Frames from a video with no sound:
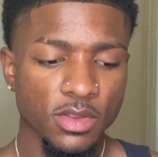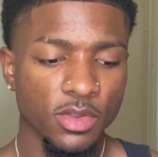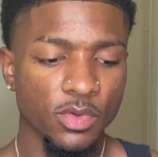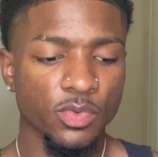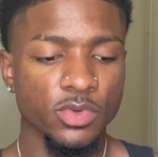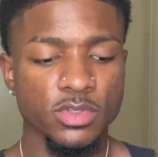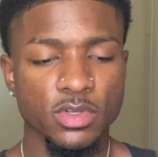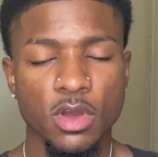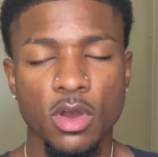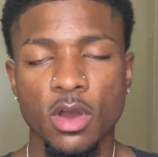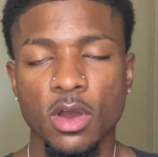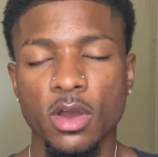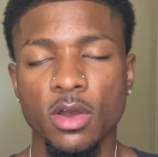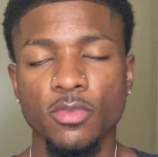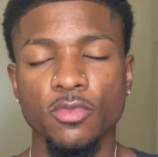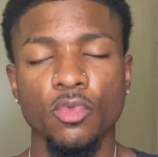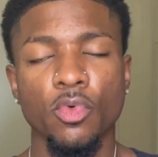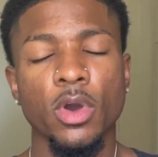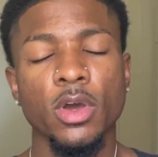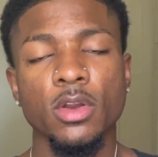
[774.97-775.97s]
the result
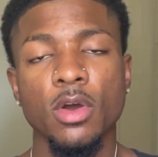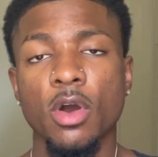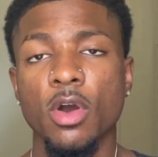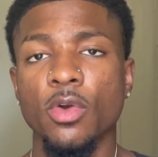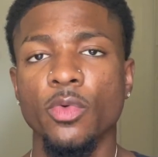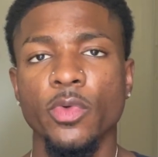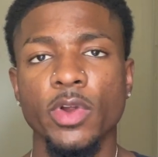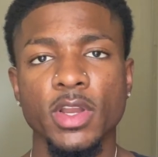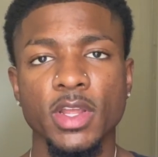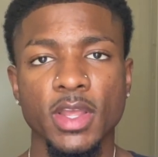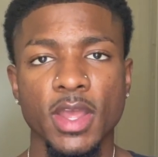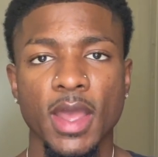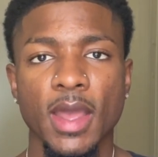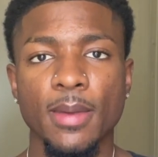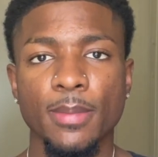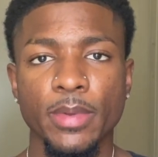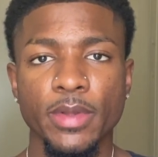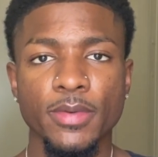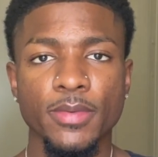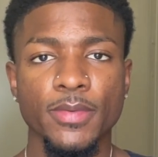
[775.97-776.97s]
of what already
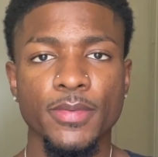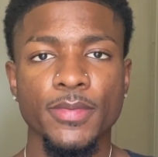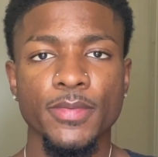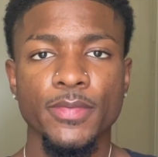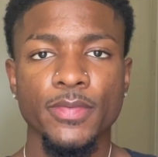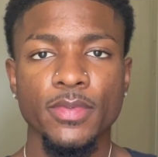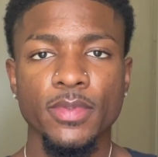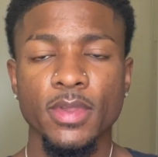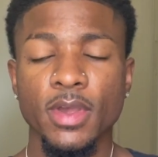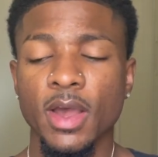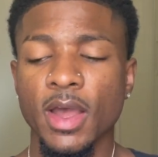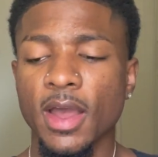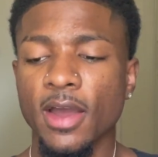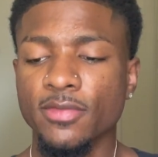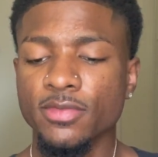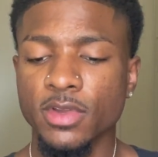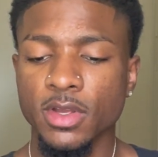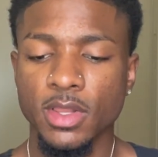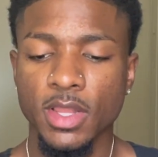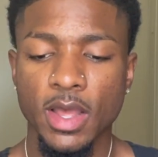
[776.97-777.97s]
happened. I
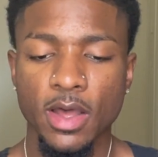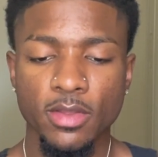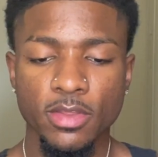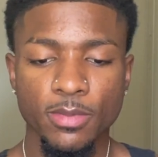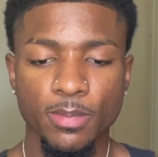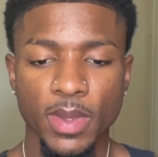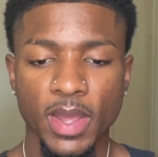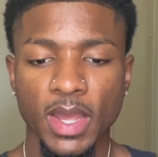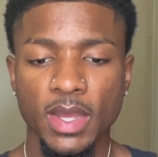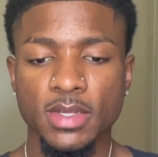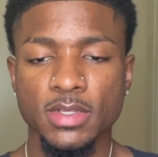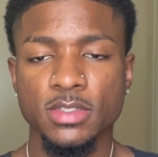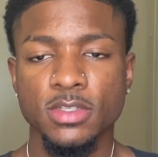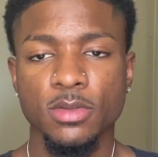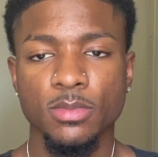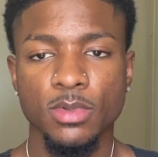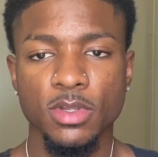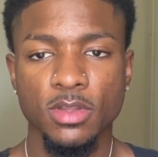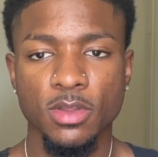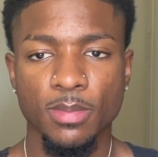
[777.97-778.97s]
have to allow the past
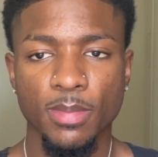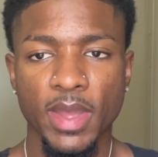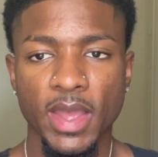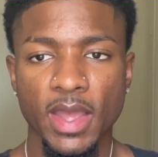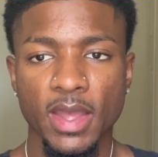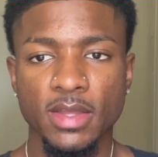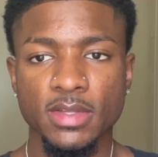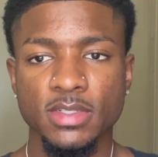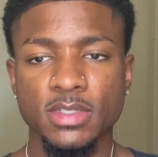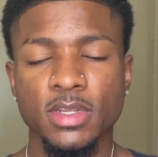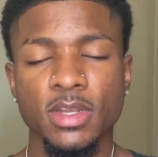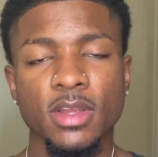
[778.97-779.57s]
to be the past